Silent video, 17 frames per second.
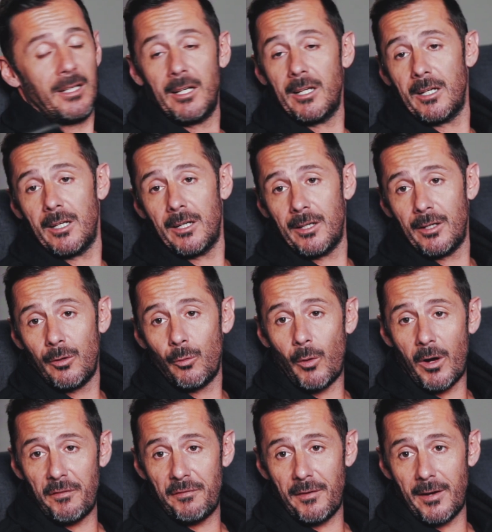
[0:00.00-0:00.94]
Uh,
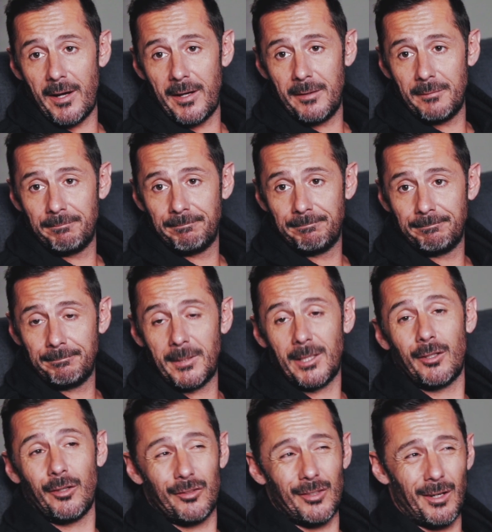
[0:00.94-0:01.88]
Wi-Fi,
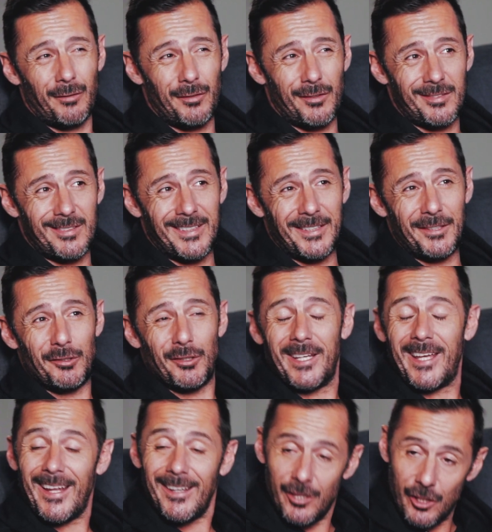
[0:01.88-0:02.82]
because obviously you
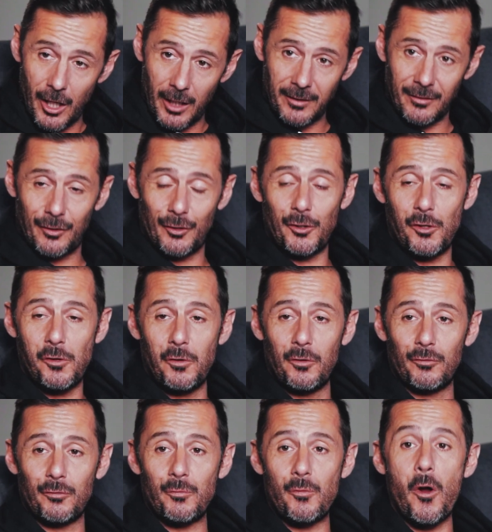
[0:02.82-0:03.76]
cannot
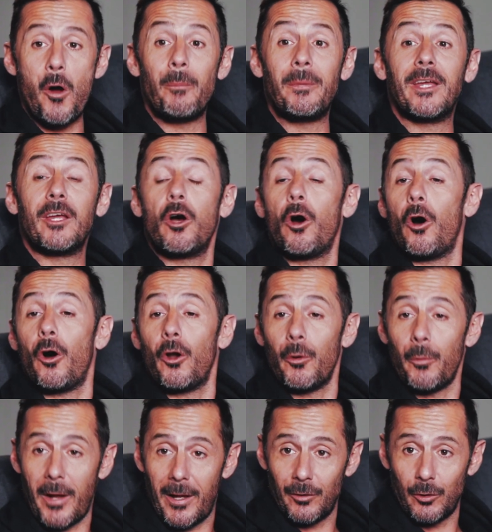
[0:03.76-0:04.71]
use roaming all
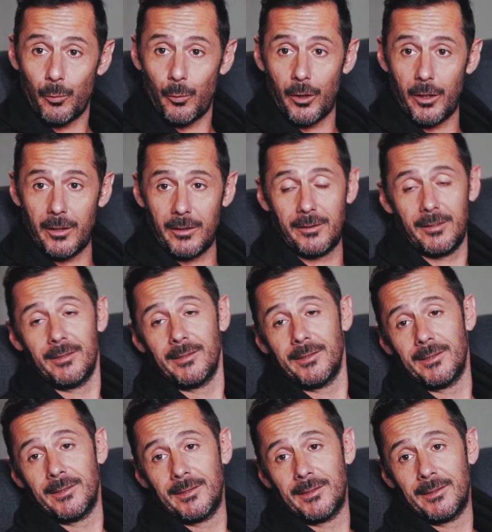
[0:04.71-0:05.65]
around the world,
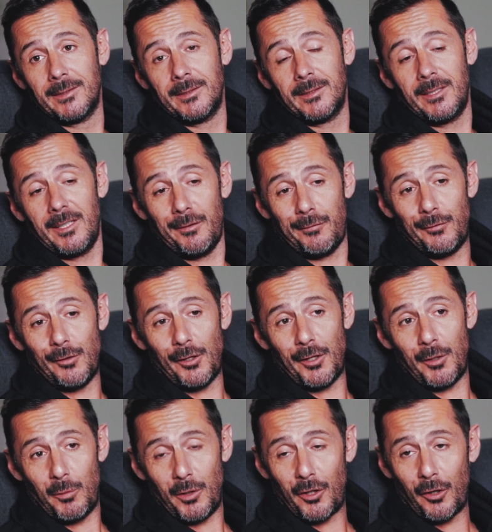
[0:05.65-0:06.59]
if
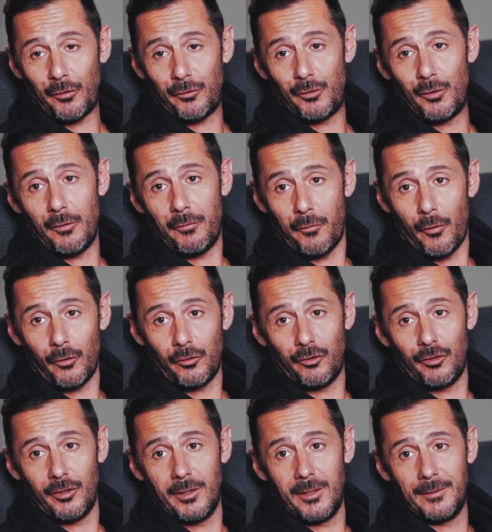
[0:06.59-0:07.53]
not it will cost you a
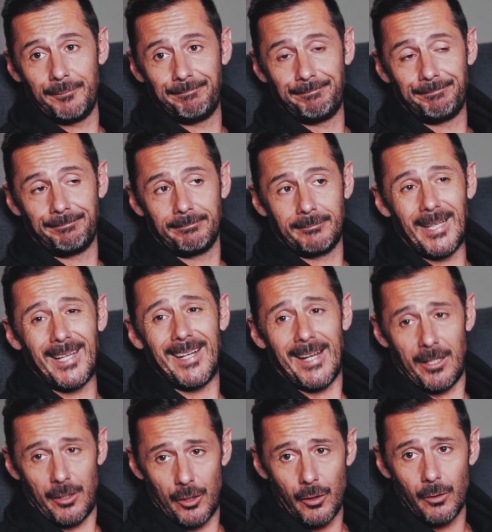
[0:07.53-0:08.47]
fortune, and
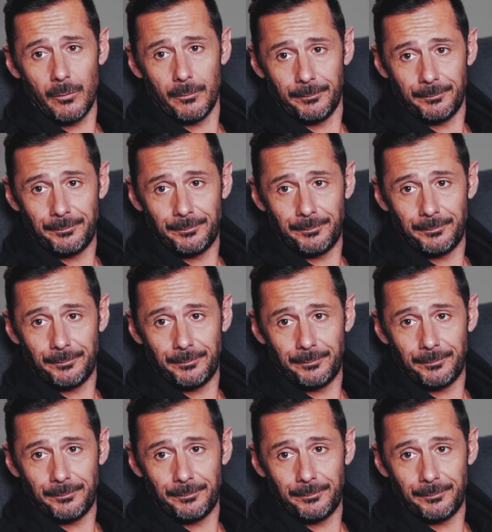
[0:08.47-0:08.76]
I know.